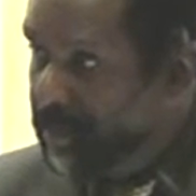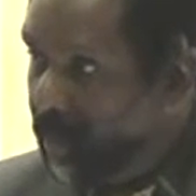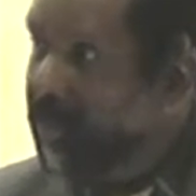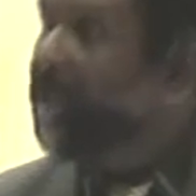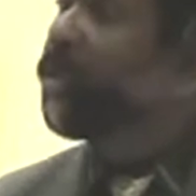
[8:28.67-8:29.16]

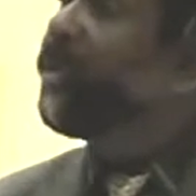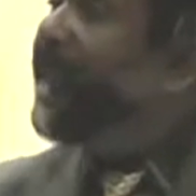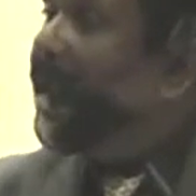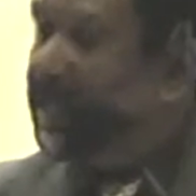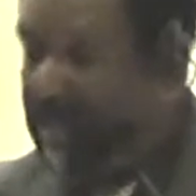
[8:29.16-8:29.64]
Now, when he
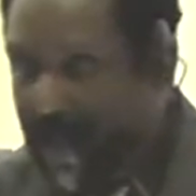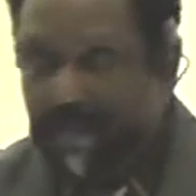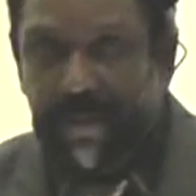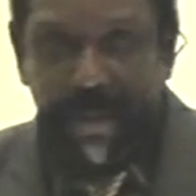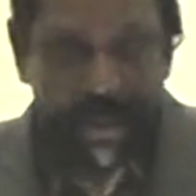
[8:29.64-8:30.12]
created the
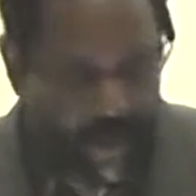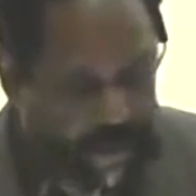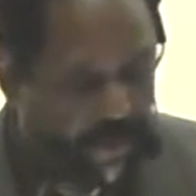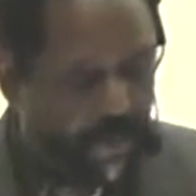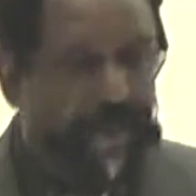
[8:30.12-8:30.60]
heavens and
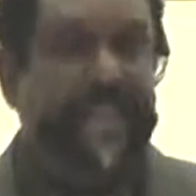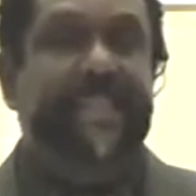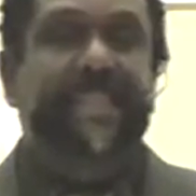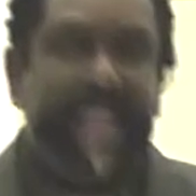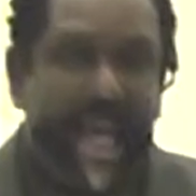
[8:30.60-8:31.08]
the earth, when
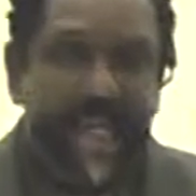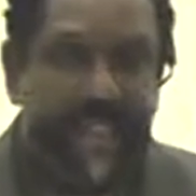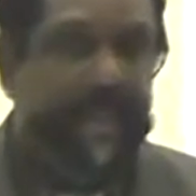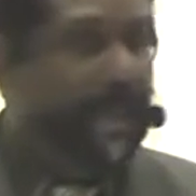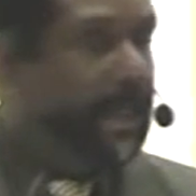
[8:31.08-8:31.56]
he
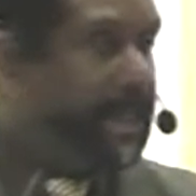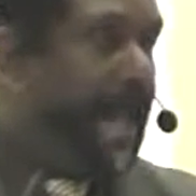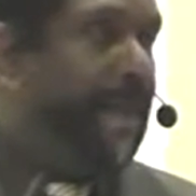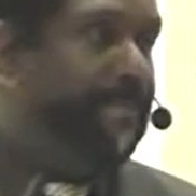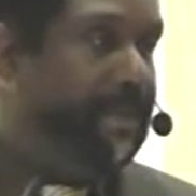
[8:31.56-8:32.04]
said it,
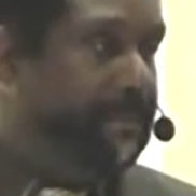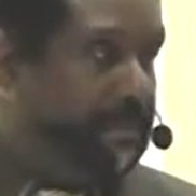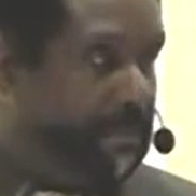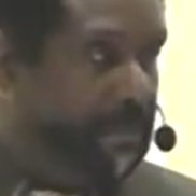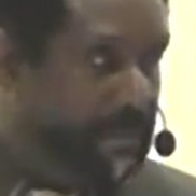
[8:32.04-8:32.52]
it
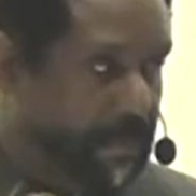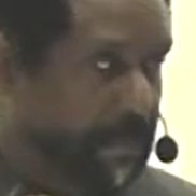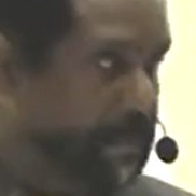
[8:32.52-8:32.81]
happened.